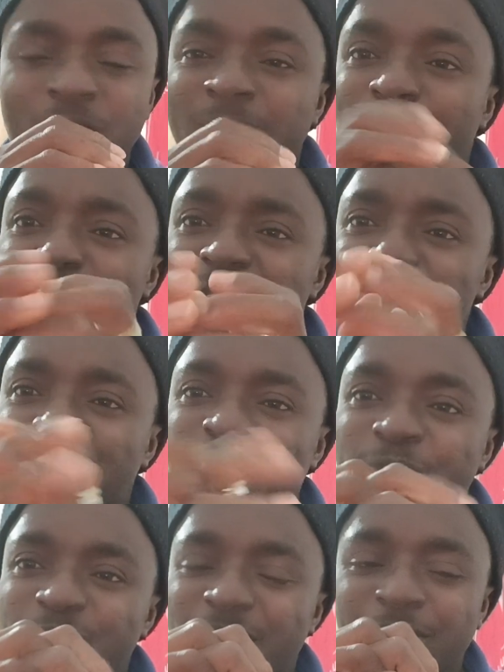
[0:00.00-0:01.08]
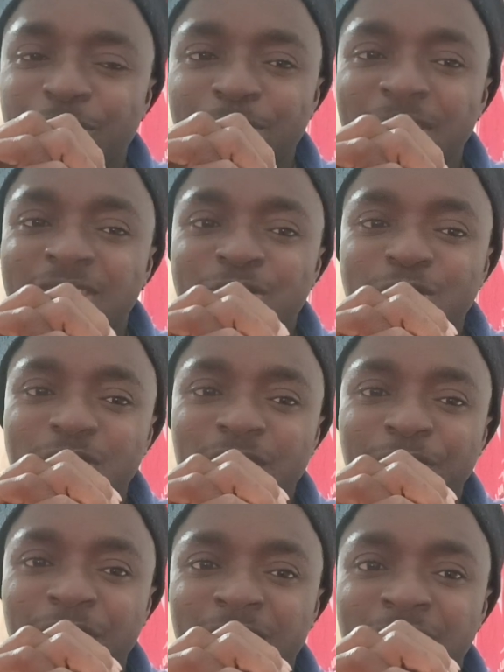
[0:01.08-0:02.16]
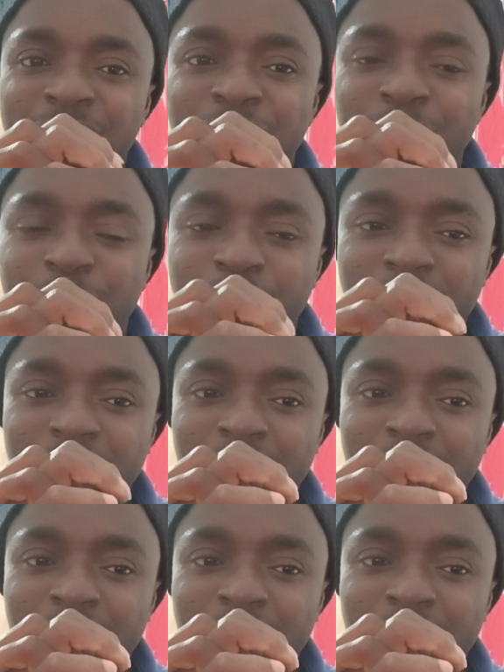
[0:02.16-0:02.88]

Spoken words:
when the brothers of Joseph met Joseph in Egypt,